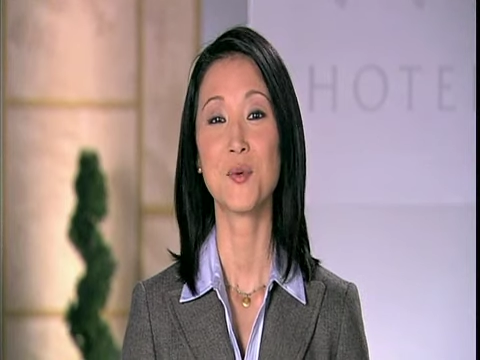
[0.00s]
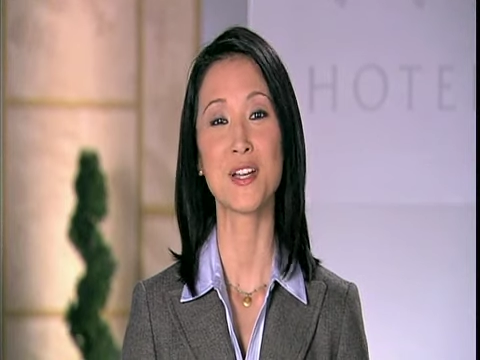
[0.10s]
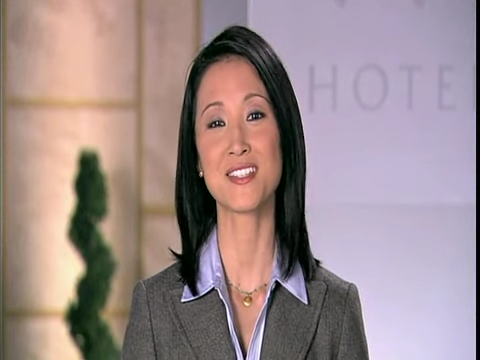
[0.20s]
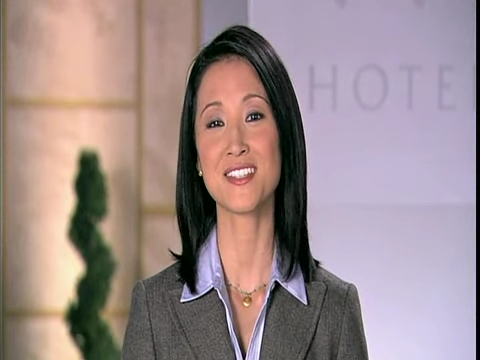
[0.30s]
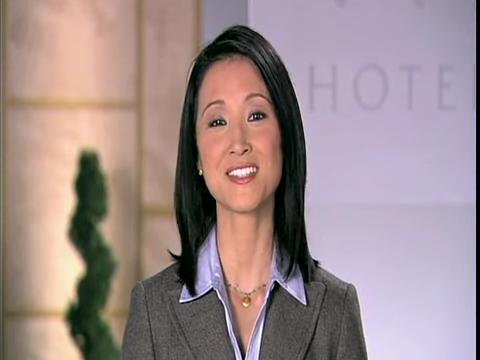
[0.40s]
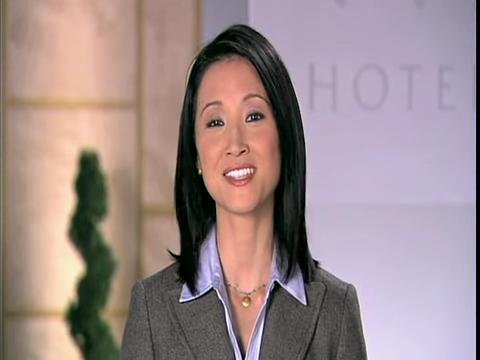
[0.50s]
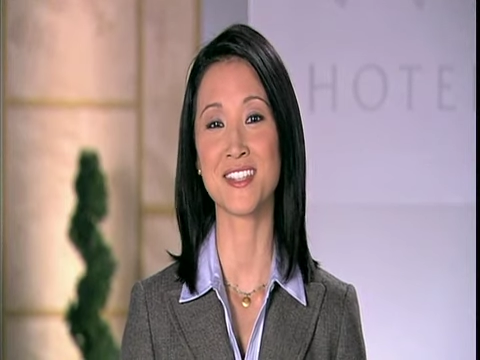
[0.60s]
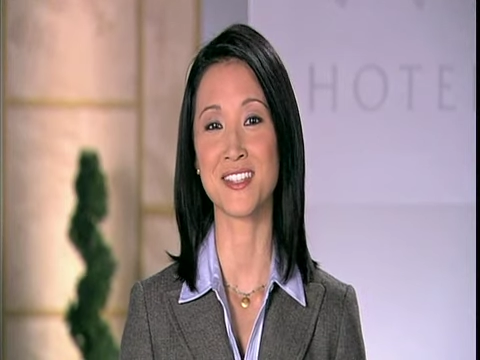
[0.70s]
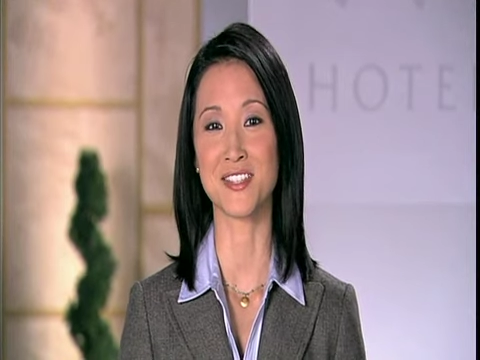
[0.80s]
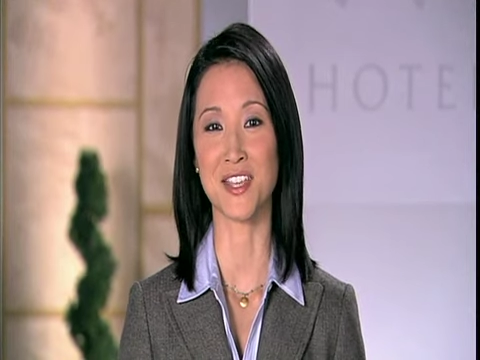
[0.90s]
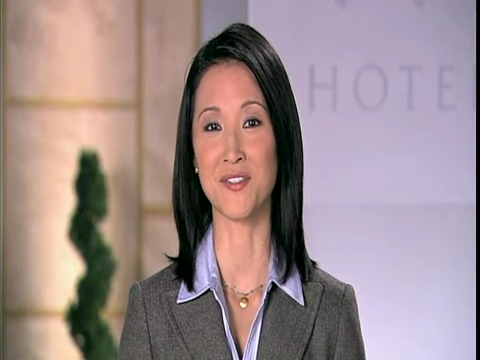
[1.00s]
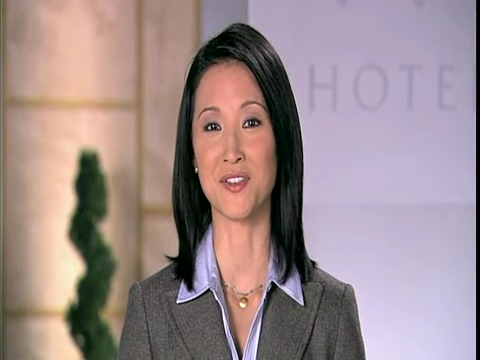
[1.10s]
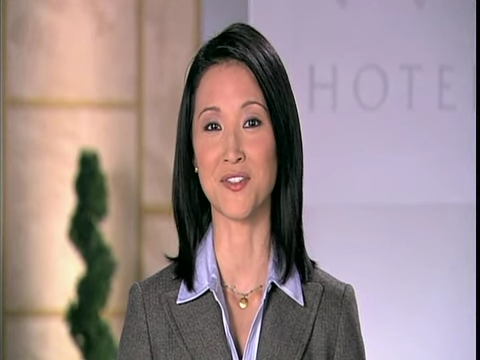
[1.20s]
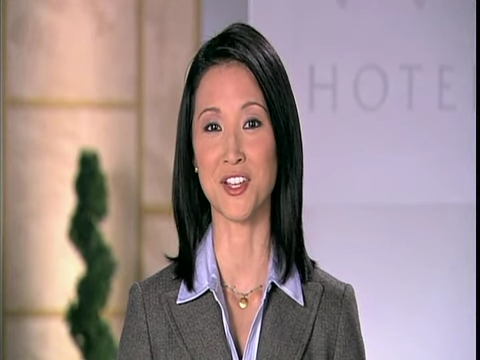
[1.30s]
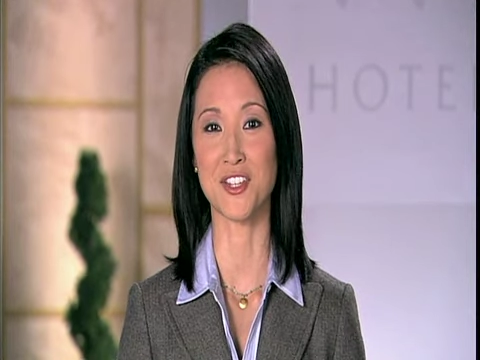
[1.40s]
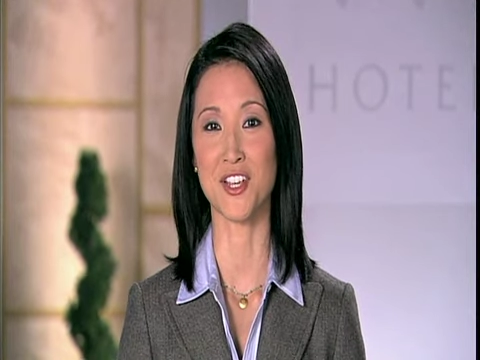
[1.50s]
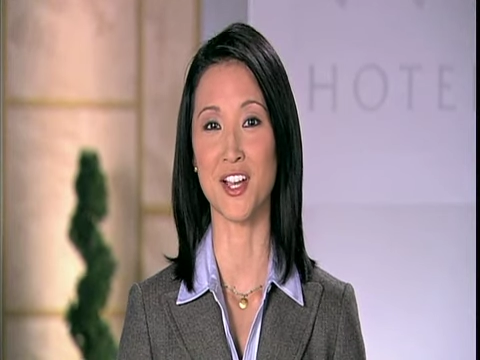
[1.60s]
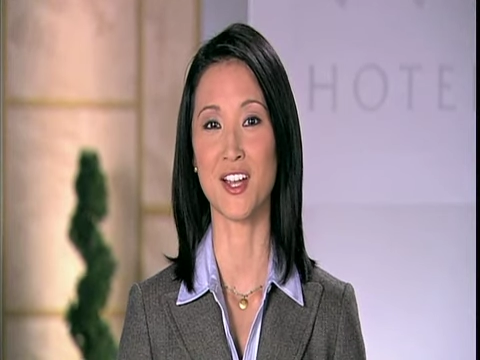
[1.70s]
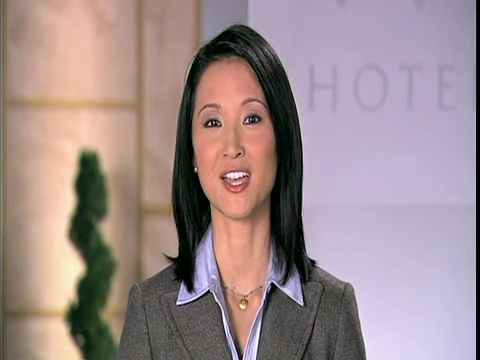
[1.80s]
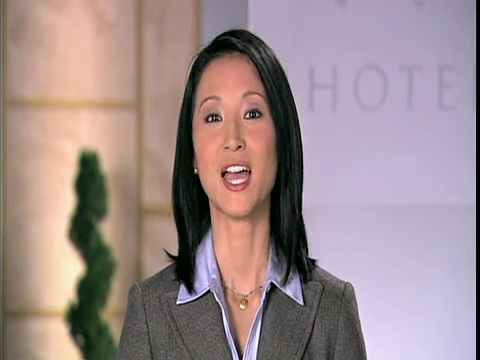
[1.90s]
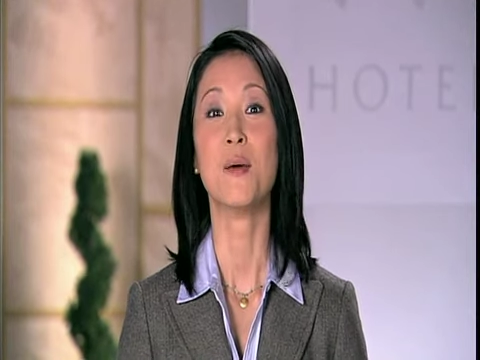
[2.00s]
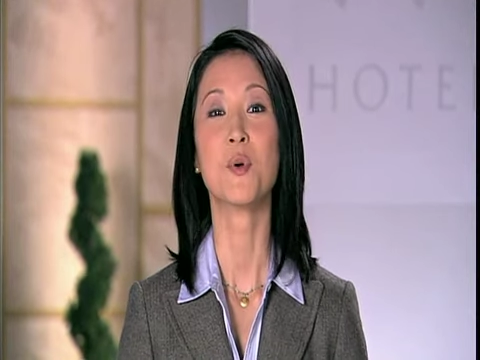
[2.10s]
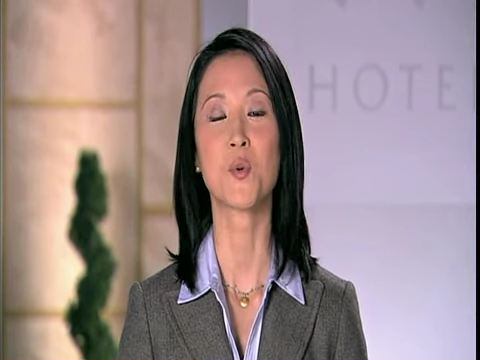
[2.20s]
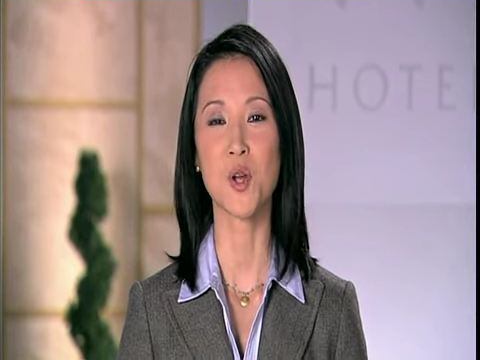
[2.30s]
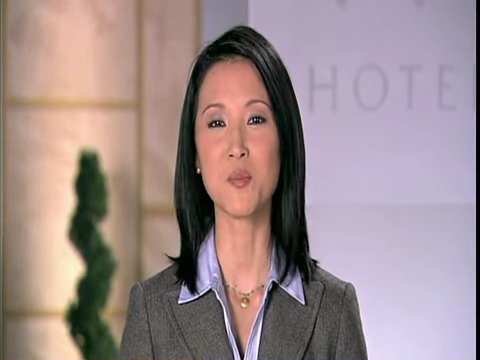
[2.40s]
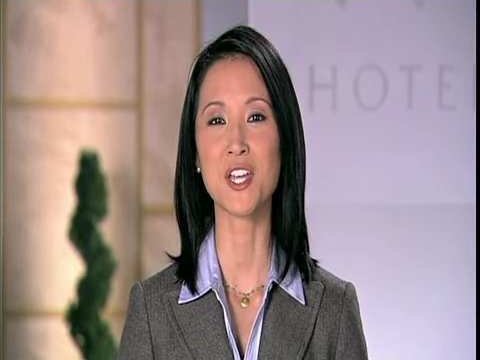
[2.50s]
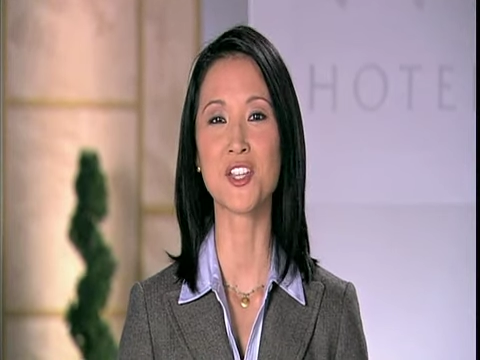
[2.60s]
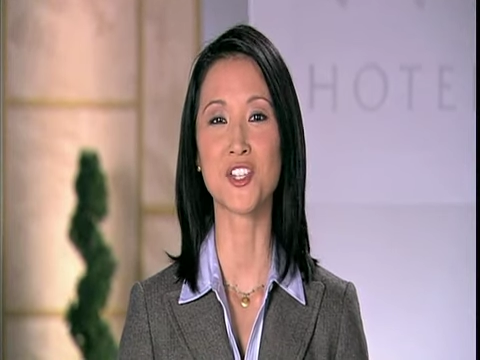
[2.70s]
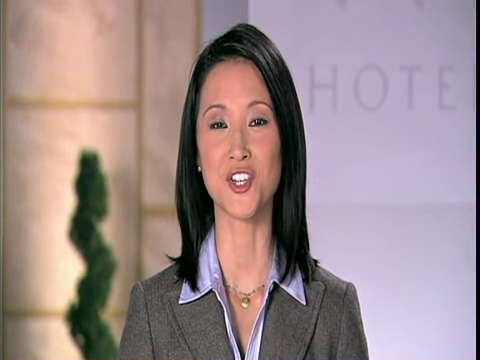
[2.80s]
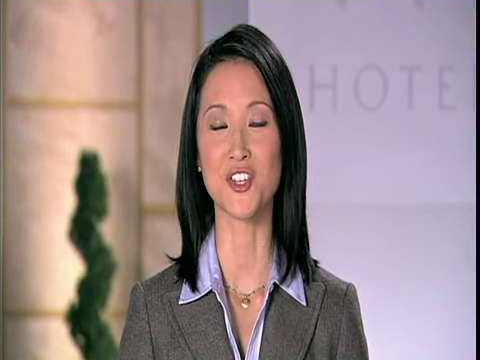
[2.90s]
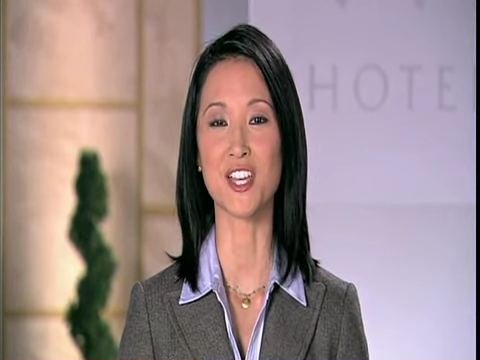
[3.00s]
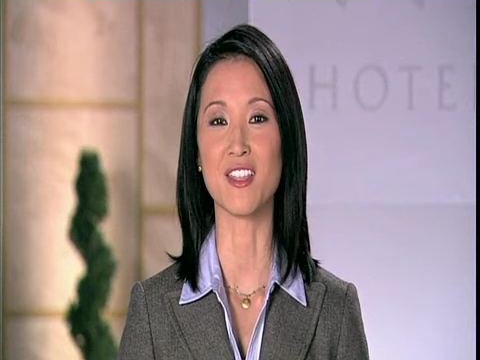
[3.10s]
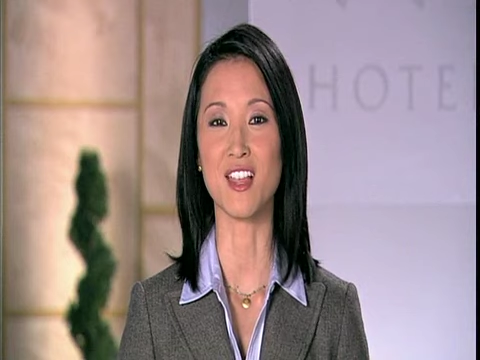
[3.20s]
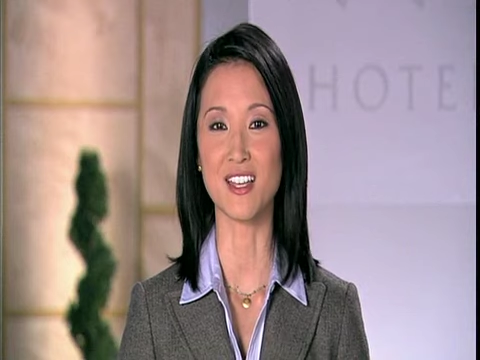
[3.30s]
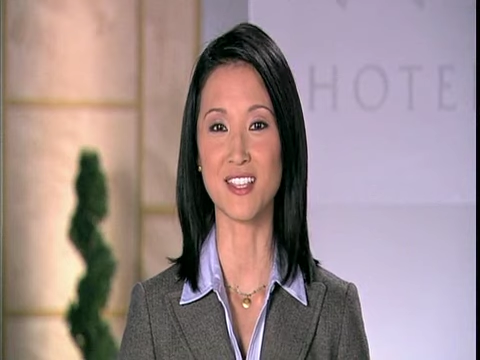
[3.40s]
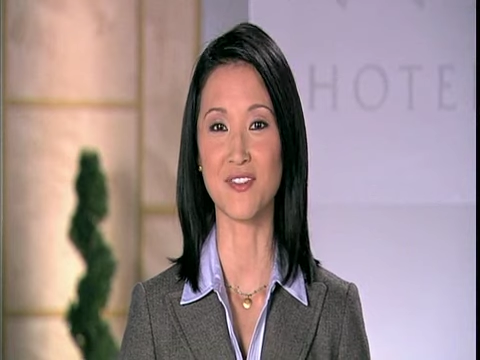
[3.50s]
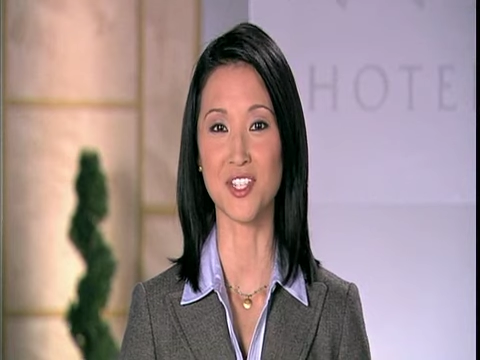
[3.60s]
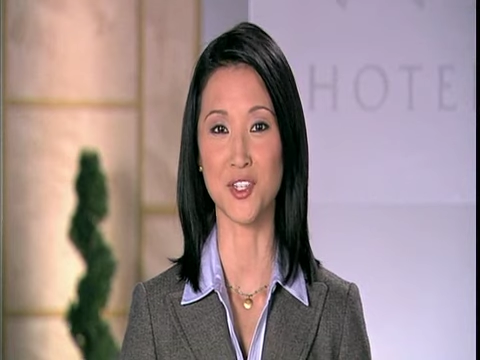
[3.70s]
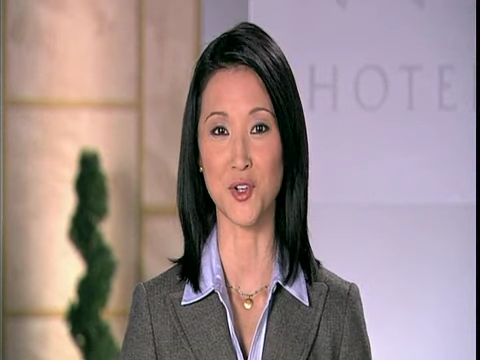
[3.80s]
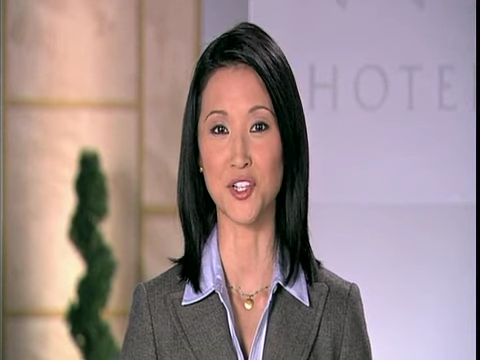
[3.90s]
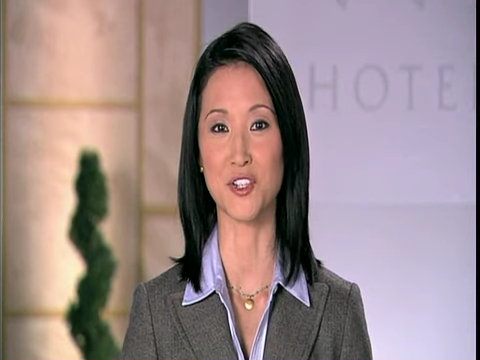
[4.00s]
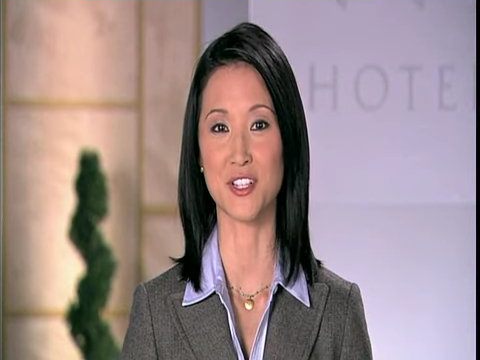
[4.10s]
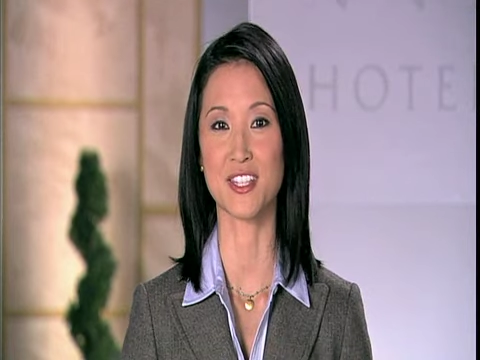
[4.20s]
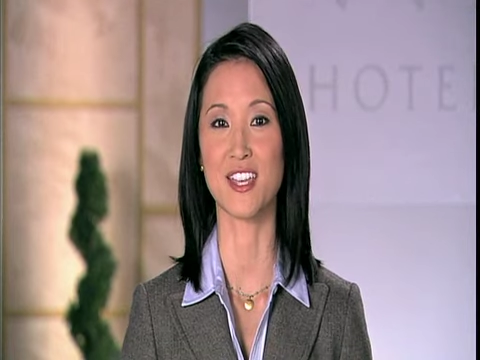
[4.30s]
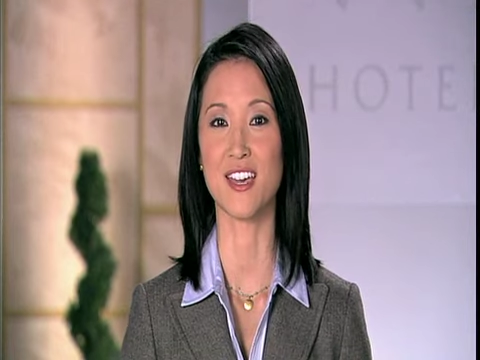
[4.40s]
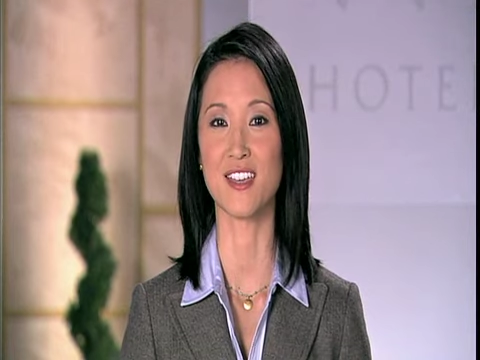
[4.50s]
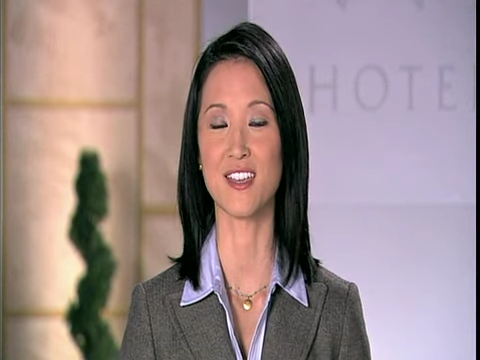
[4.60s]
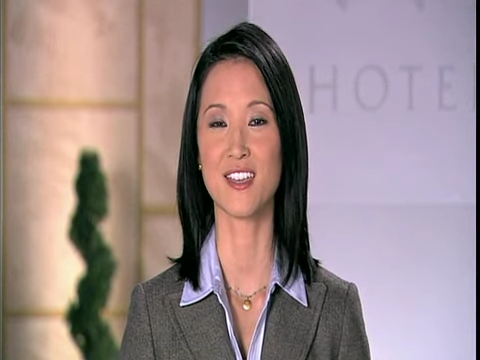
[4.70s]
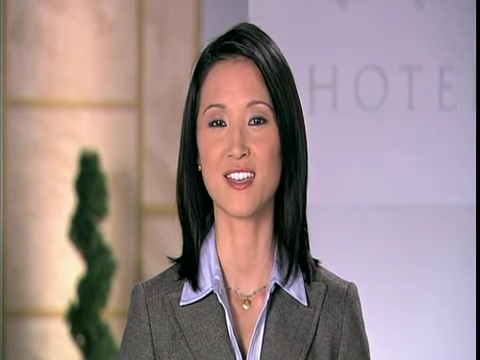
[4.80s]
Westin didn't discover fresh air, but we're making sure you get lots of it during your stay.